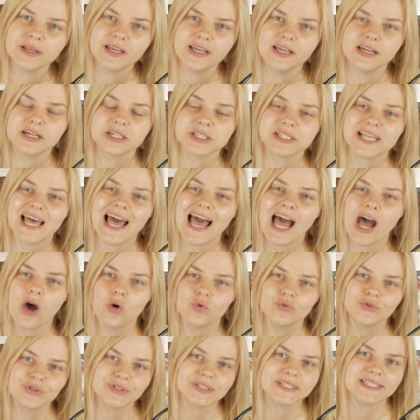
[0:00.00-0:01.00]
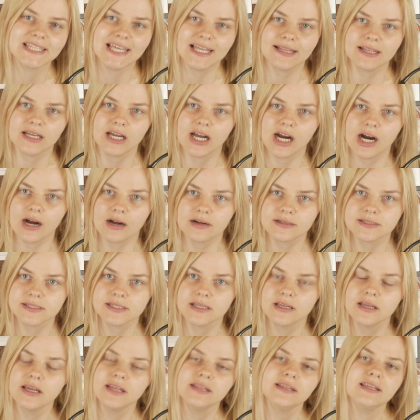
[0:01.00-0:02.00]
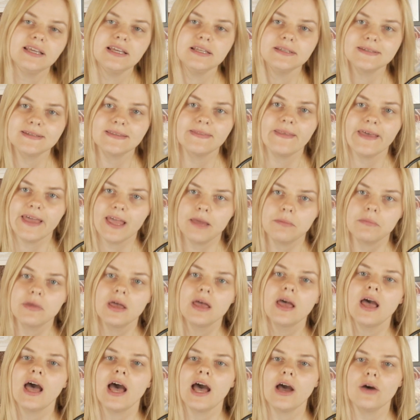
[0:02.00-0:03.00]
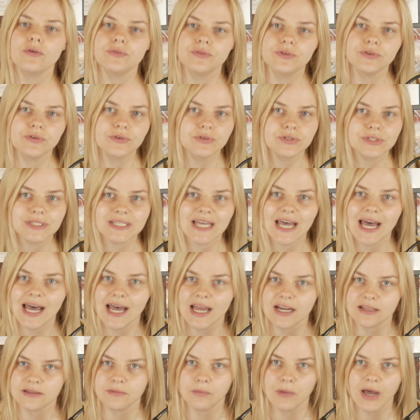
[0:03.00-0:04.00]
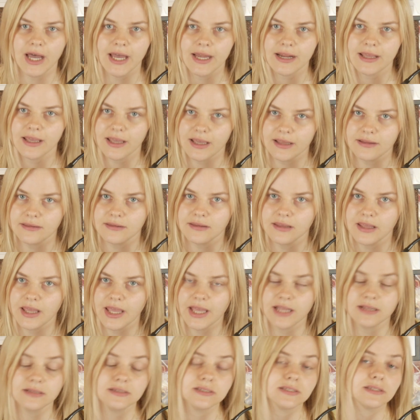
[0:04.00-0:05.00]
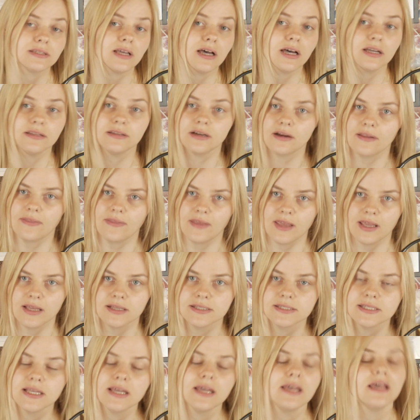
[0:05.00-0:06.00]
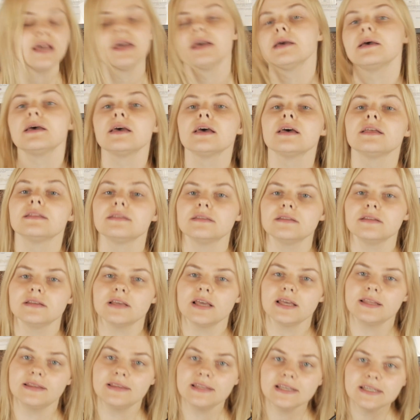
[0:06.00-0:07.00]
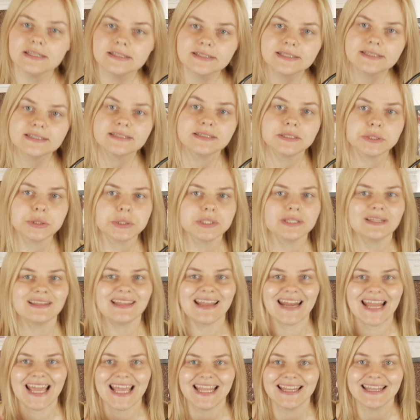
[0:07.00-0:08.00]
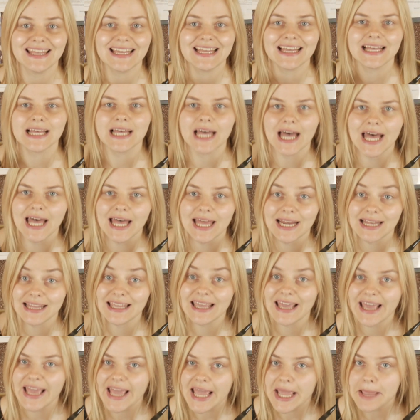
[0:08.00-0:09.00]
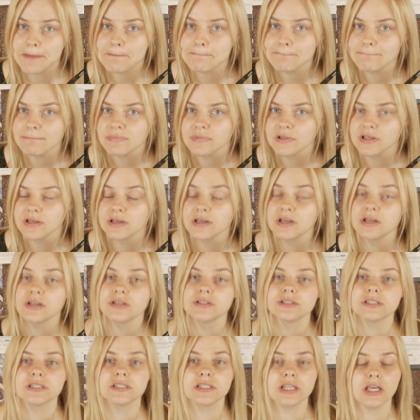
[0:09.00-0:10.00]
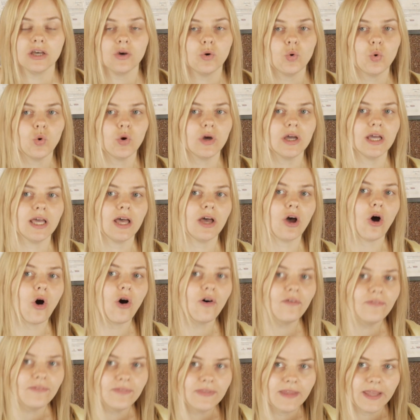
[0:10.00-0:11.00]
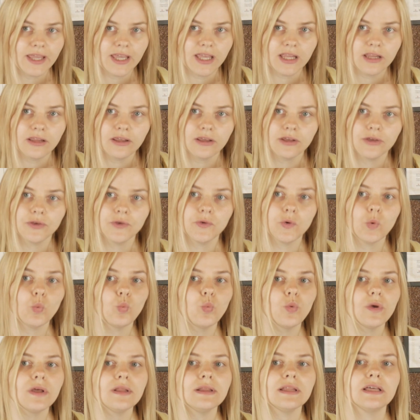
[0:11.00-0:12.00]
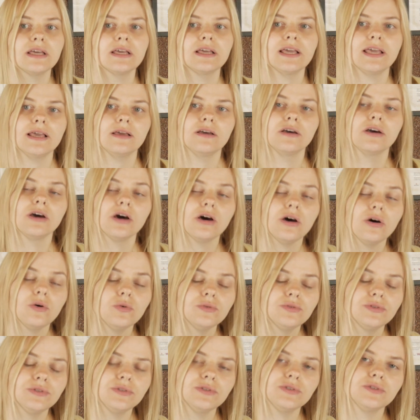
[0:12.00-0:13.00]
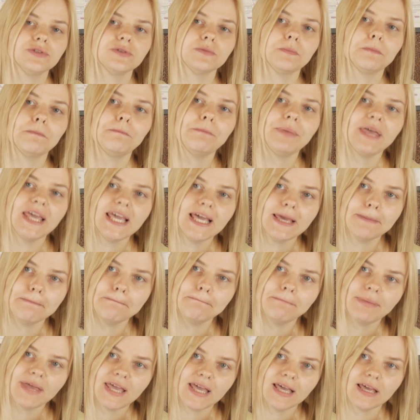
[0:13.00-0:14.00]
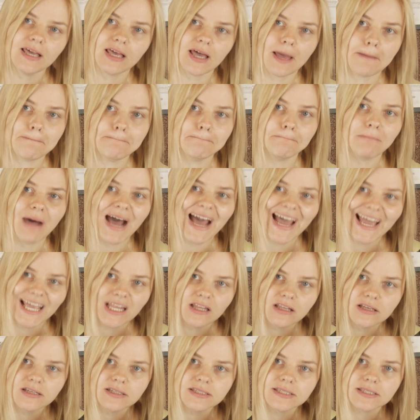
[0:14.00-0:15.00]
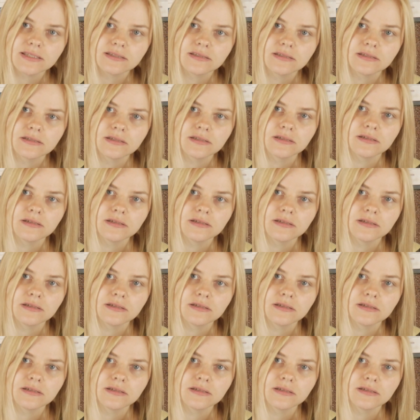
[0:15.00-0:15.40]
players how to sell cards. Teach them how to use Cardmarket and other things. It is trading card game, so often you will go to big minus.